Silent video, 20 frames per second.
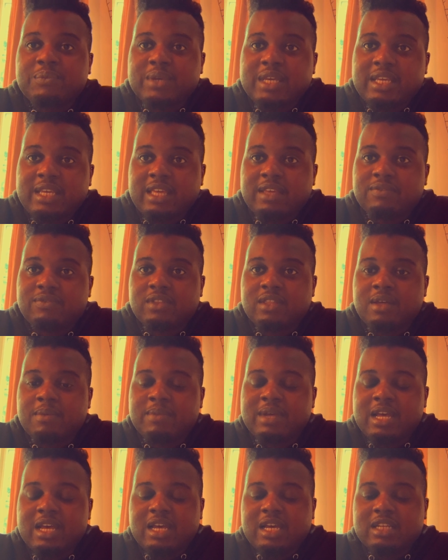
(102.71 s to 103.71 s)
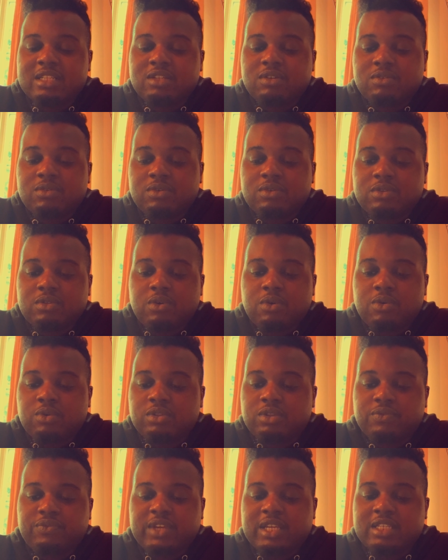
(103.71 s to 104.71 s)
we give them, and all
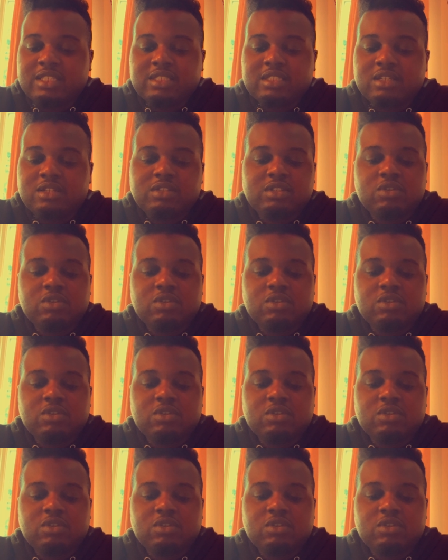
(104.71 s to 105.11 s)
the things,